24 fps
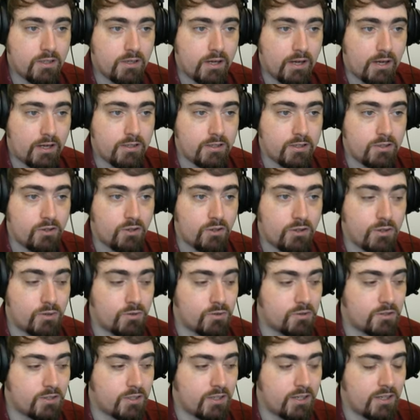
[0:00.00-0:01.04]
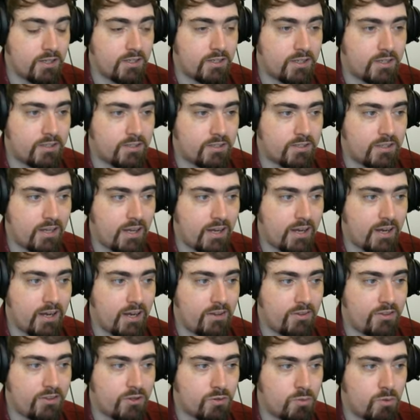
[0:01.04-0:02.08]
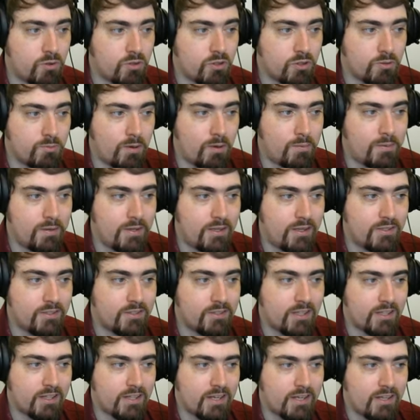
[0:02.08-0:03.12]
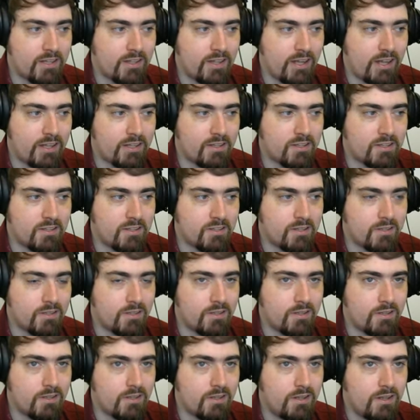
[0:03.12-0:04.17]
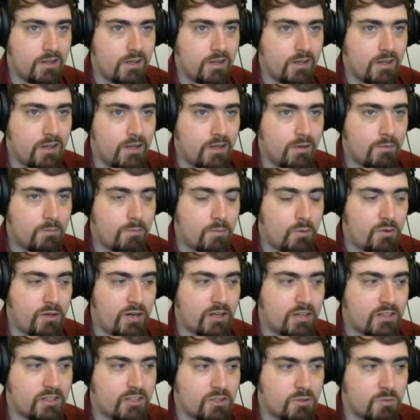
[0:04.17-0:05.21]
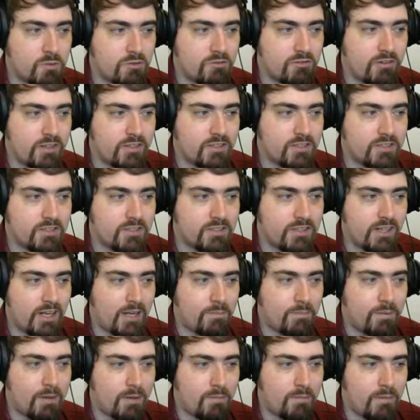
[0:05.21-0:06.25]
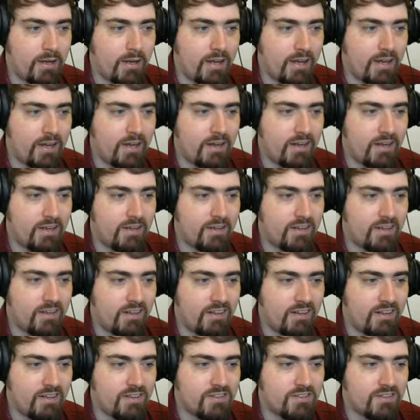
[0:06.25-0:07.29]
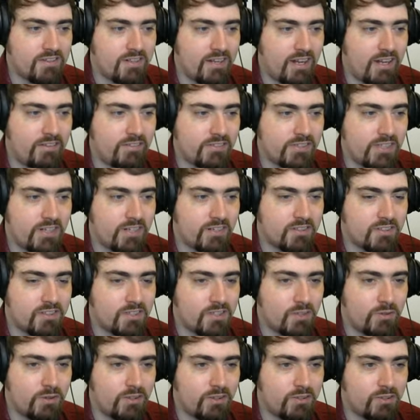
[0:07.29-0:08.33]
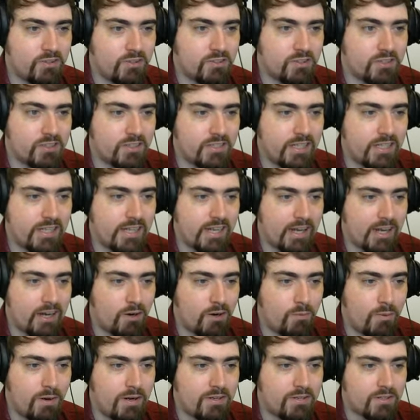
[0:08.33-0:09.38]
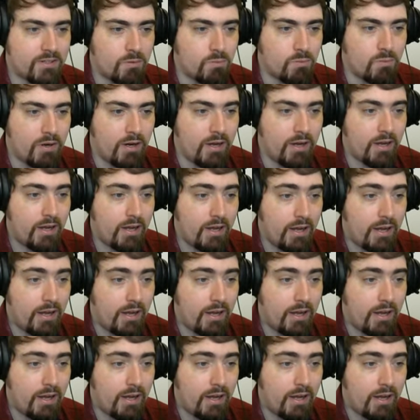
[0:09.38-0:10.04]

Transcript: And he's not using the gun, he's staying underwater. Maybe he's thinking that Bodexius will try to snipe him here in his naval yard, and so he's just sneaking away somewhere.